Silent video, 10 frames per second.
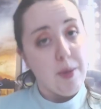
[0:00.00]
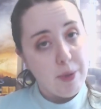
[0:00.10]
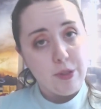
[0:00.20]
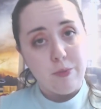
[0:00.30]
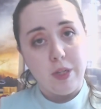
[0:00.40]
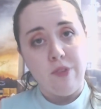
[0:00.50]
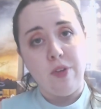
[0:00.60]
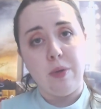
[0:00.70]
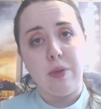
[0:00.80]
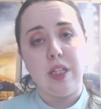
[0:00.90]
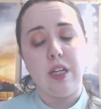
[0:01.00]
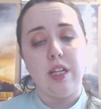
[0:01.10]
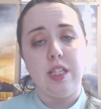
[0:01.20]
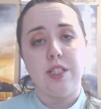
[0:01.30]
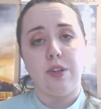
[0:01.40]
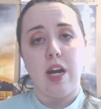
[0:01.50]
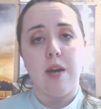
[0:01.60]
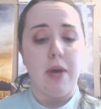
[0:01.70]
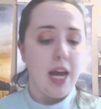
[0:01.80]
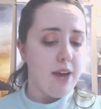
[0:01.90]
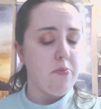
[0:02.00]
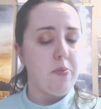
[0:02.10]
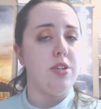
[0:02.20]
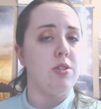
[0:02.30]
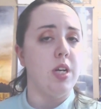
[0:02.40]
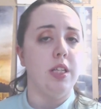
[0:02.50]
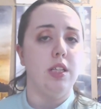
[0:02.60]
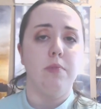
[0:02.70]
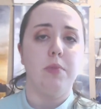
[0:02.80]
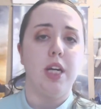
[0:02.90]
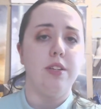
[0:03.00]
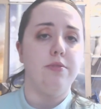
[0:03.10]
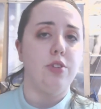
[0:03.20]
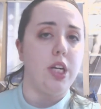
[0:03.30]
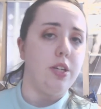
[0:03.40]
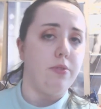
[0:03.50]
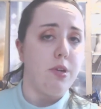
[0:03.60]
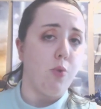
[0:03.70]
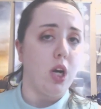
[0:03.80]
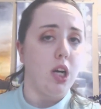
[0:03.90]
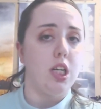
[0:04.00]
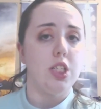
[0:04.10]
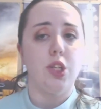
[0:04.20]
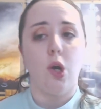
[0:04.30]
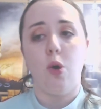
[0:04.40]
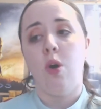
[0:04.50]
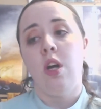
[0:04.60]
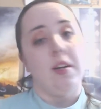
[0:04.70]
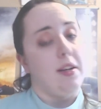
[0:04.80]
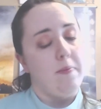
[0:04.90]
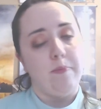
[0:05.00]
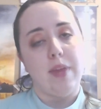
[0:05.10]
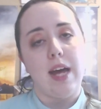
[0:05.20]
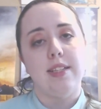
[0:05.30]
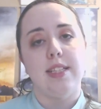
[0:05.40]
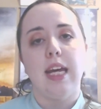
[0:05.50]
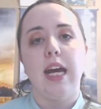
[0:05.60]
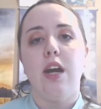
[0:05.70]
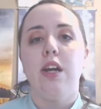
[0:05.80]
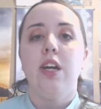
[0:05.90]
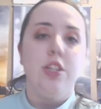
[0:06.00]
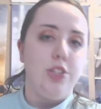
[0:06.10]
I post pretty frequently on Instagram. I have a Patreon that I'm kind of trying to rework, so that's there.